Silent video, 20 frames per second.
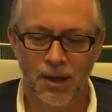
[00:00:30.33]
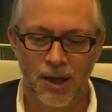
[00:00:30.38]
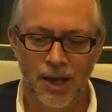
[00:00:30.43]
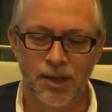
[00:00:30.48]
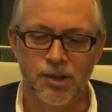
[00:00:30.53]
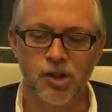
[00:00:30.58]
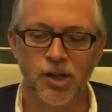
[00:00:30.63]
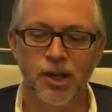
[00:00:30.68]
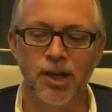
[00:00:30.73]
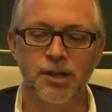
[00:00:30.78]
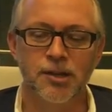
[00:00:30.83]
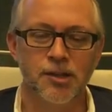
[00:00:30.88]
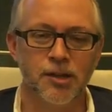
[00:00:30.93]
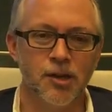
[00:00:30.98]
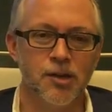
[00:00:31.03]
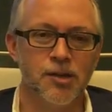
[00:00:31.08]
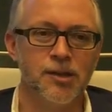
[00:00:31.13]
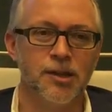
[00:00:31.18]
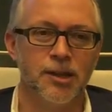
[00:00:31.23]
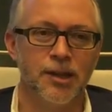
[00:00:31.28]
NGEx
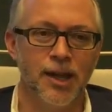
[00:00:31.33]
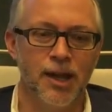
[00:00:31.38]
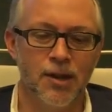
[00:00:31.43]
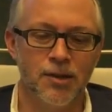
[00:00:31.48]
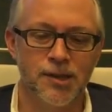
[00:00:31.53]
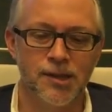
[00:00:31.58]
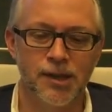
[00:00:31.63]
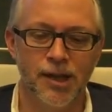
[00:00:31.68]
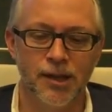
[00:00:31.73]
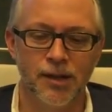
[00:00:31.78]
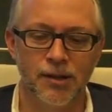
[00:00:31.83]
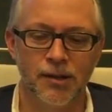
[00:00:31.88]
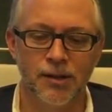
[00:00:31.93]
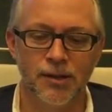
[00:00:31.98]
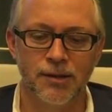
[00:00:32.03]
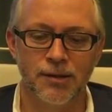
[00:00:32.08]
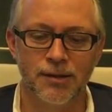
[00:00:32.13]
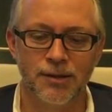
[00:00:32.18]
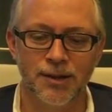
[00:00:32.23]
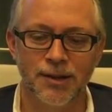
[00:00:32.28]
used the down
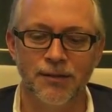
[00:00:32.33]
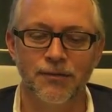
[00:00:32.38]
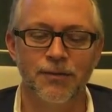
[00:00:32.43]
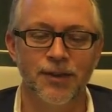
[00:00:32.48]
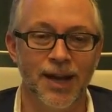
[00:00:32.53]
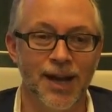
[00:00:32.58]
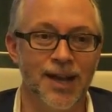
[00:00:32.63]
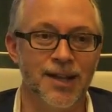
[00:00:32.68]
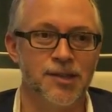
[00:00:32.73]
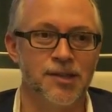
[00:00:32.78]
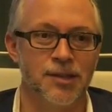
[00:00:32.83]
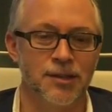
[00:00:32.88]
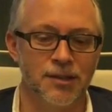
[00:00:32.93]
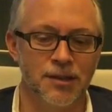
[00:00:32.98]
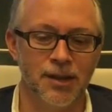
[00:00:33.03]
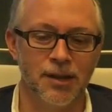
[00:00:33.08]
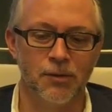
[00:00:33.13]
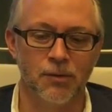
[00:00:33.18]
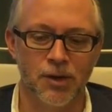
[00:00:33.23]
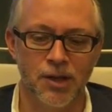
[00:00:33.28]
cycle to advance and
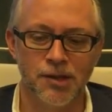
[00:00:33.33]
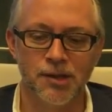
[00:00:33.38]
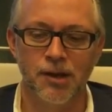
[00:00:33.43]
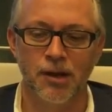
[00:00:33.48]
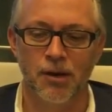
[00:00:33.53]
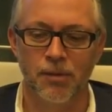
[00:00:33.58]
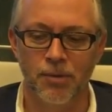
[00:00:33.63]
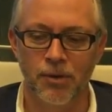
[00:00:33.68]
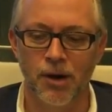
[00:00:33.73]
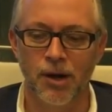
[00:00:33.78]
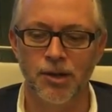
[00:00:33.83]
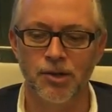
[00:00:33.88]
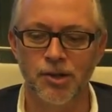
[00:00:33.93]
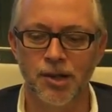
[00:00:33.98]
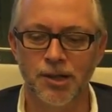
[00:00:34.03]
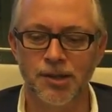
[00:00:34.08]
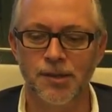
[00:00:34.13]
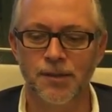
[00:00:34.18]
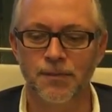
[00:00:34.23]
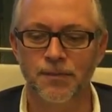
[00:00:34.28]
de-risk our
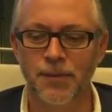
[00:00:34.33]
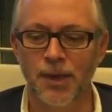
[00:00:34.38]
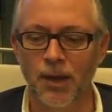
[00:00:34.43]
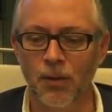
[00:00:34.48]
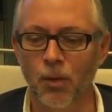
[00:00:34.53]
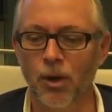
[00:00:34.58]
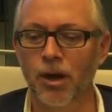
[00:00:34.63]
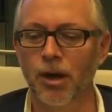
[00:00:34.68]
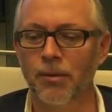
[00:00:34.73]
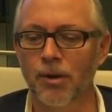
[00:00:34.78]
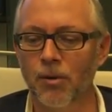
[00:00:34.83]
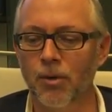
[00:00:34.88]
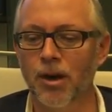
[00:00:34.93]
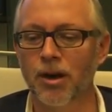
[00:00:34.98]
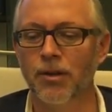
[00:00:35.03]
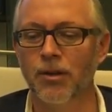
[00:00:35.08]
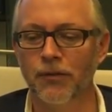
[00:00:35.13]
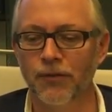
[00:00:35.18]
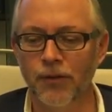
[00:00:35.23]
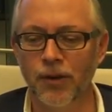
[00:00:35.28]
projects, and we're going to be one
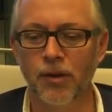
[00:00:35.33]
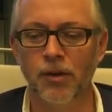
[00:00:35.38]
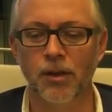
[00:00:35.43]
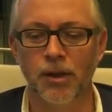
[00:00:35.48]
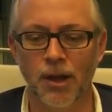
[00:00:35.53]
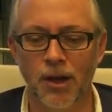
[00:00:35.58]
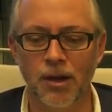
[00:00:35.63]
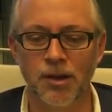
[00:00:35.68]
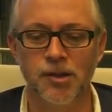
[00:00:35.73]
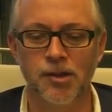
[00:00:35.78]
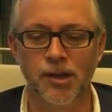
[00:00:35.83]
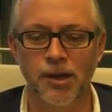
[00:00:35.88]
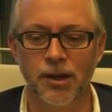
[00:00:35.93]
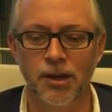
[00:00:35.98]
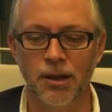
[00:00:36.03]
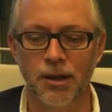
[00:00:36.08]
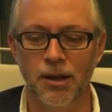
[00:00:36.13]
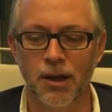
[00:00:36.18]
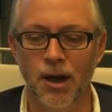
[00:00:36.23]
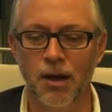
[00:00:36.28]
of the few
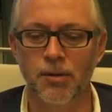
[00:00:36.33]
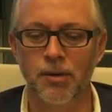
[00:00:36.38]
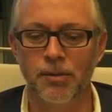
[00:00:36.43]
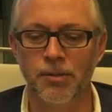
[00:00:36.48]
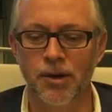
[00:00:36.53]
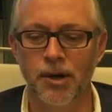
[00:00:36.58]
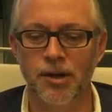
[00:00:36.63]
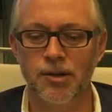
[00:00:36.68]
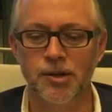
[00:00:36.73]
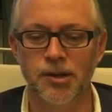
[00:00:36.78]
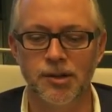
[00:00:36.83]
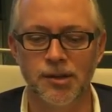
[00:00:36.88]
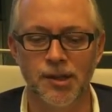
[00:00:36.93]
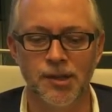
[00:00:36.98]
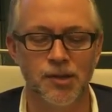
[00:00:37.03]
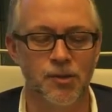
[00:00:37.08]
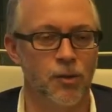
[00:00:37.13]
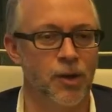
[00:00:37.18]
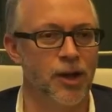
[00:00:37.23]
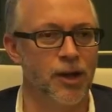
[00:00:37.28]
large-scale copper projects
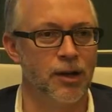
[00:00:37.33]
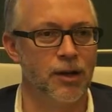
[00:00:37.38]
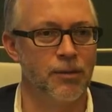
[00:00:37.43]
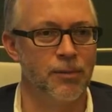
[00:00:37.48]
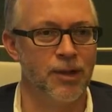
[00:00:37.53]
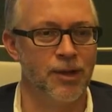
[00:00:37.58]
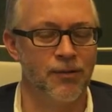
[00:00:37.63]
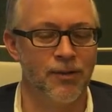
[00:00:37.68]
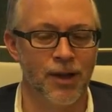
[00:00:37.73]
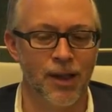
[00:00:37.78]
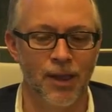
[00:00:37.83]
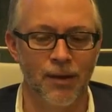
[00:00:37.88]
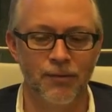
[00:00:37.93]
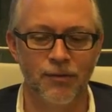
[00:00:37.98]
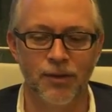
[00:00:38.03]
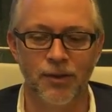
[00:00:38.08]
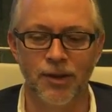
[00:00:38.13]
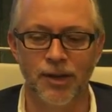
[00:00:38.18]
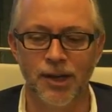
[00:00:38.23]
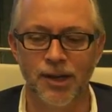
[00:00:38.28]
that's ready to be developed
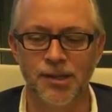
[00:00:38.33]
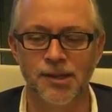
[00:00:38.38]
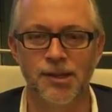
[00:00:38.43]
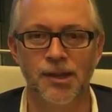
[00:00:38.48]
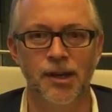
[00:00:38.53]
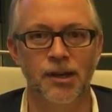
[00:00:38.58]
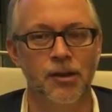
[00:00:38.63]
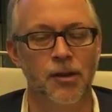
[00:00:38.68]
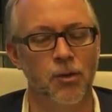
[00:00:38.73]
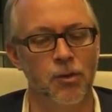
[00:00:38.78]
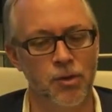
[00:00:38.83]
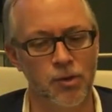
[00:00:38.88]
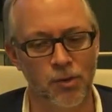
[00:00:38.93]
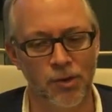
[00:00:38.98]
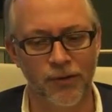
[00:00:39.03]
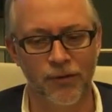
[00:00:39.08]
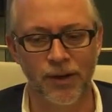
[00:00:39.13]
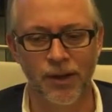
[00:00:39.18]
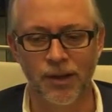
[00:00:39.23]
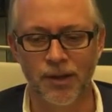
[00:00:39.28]
for the next cycle, which we
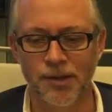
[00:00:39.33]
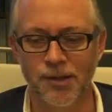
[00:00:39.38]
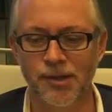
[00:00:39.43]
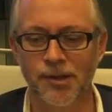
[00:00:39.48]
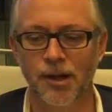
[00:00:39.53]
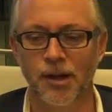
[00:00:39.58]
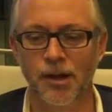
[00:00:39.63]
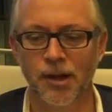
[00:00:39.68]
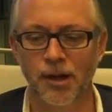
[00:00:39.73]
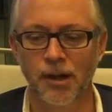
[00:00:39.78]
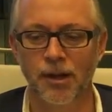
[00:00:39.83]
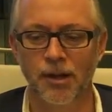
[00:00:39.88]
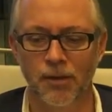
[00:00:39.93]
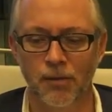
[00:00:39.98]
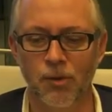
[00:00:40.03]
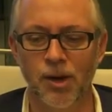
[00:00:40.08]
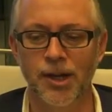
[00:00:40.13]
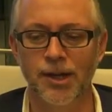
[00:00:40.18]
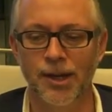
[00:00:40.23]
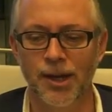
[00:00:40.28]
feel is starting
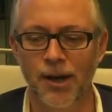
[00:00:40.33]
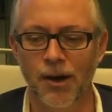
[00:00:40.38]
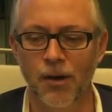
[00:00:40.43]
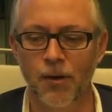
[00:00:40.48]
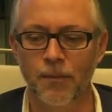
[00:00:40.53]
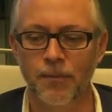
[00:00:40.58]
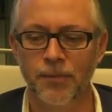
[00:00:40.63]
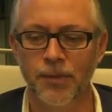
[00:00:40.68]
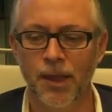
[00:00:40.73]
right now.